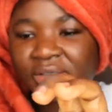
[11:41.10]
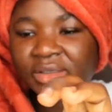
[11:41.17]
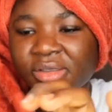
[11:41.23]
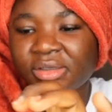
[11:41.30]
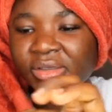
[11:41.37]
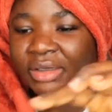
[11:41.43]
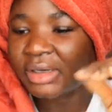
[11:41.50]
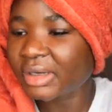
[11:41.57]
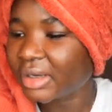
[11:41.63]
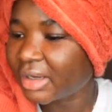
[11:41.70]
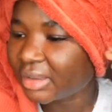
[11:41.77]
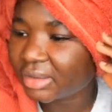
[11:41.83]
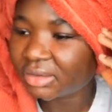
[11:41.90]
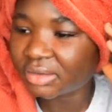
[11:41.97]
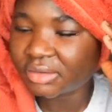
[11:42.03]
you know, like I
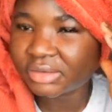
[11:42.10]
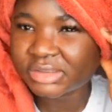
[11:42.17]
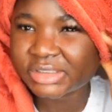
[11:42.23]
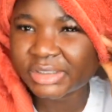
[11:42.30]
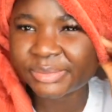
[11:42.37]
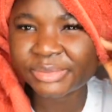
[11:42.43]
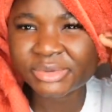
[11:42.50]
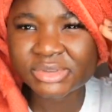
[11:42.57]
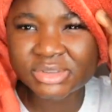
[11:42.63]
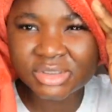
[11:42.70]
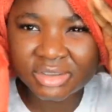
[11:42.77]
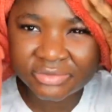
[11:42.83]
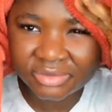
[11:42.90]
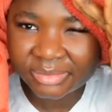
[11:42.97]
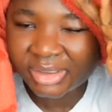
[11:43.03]
got a little dimple
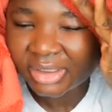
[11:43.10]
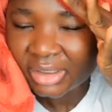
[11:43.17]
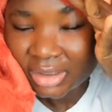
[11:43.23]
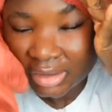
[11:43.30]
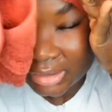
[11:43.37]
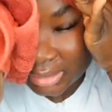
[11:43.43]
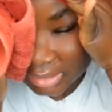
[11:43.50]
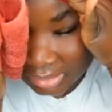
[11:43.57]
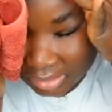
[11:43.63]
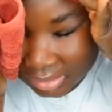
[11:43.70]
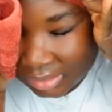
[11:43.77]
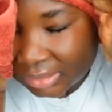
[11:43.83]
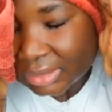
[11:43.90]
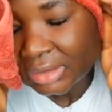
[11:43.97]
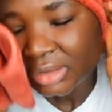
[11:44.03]
stuff in my hand.
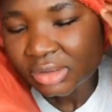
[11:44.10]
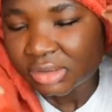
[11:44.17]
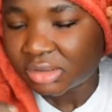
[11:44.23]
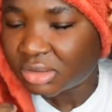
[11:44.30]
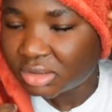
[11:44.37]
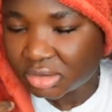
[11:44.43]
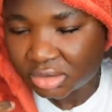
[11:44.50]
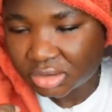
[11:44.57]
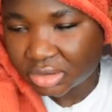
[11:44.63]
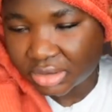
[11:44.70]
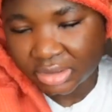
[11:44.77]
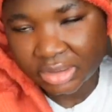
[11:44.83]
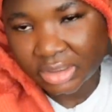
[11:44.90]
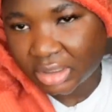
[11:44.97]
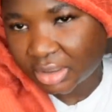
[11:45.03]
So
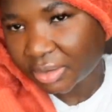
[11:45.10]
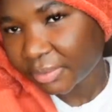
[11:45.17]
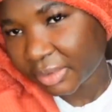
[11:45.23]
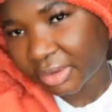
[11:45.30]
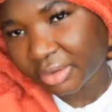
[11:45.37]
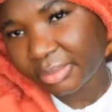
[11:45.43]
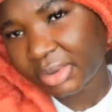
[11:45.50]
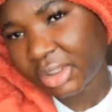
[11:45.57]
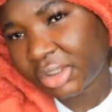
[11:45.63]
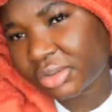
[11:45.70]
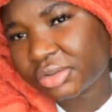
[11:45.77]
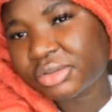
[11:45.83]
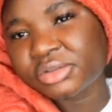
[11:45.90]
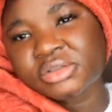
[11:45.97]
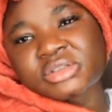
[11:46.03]
like, I don't recommend
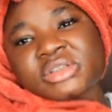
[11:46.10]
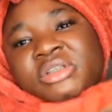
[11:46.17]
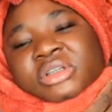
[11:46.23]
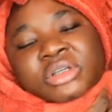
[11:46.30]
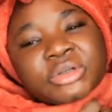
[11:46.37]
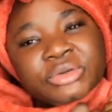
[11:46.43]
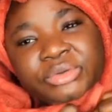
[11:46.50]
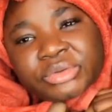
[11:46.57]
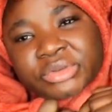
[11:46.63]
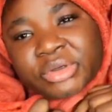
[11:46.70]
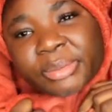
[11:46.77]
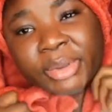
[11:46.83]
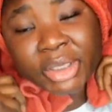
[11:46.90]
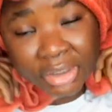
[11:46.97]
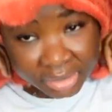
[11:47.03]
you using your
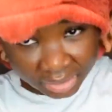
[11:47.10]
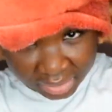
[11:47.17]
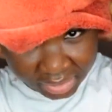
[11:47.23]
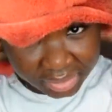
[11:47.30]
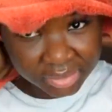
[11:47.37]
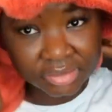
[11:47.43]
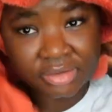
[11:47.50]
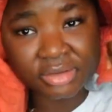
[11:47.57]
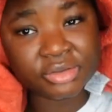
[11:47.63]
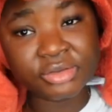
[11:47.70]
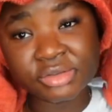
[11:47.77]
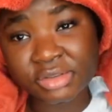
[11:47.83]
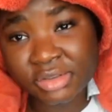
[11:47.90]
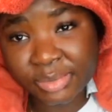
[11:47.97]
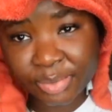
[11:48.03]
bare hand
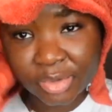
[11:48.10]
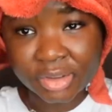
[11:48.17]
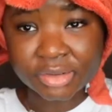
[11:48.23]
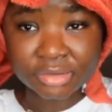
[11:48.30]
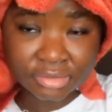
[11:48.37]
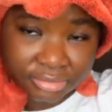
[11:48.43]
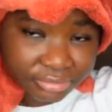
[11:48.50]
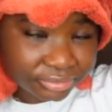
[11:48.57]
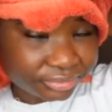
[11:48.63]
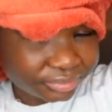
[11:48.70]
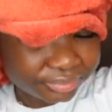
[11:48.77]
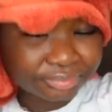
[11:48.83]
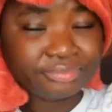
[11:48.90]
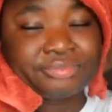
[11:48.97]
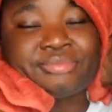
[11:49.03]
using the product.
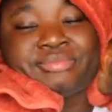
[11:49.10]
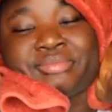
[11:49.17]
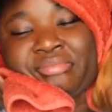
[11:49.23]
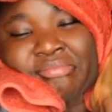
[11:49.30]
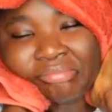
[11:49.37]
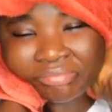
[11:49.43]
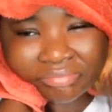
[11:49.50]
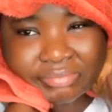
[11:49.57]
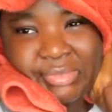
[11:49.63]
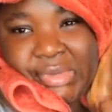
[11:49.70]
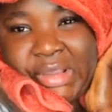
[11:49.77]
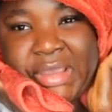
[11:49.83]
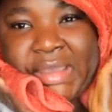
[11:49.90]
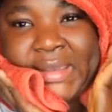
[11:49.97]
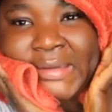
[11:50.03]

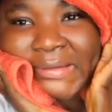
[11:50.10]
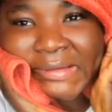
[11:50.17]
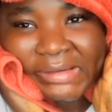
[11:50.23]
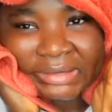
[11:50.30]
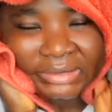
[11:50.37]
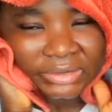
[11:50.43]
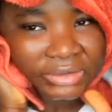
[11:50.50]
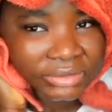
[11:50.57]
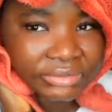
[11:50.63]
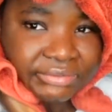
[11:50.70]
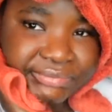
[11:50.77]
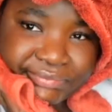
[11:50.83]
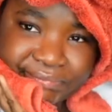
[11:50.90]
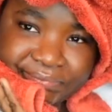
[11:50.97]
Okay, I'm done.